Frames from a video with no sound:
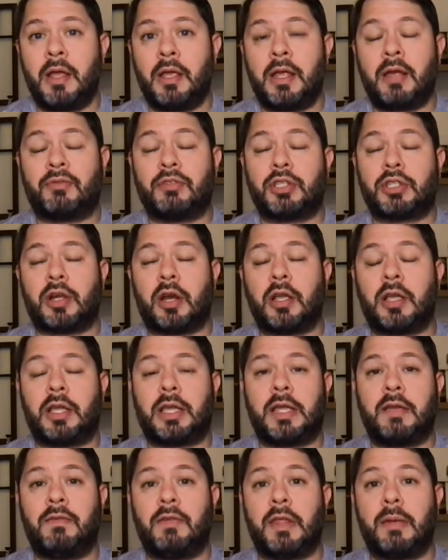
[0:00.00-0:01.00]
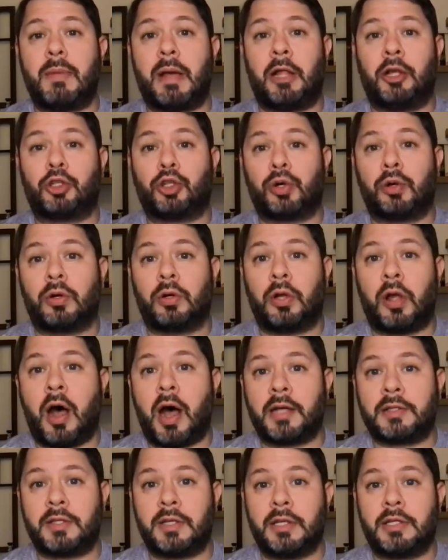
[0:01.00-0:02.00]
You have to start giving them electoral
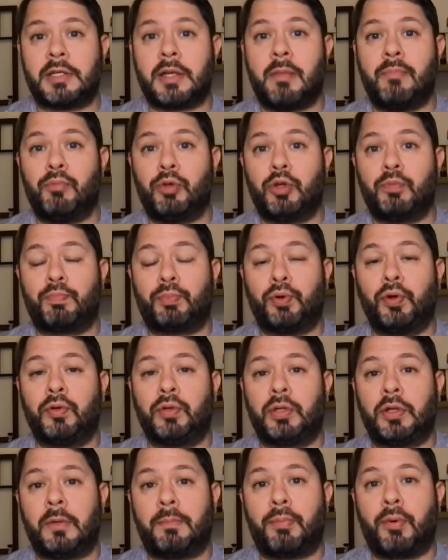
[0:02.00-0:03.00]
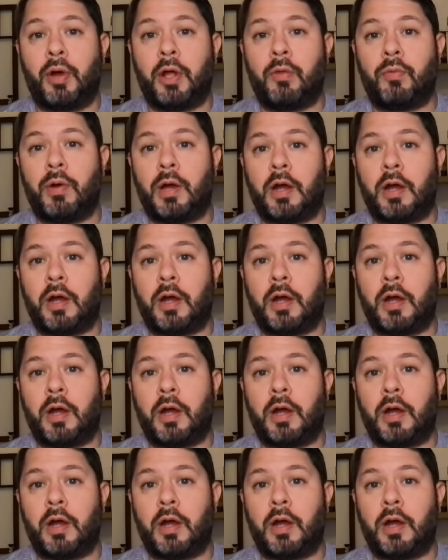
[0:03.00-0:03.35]
losses and prove to the point yes.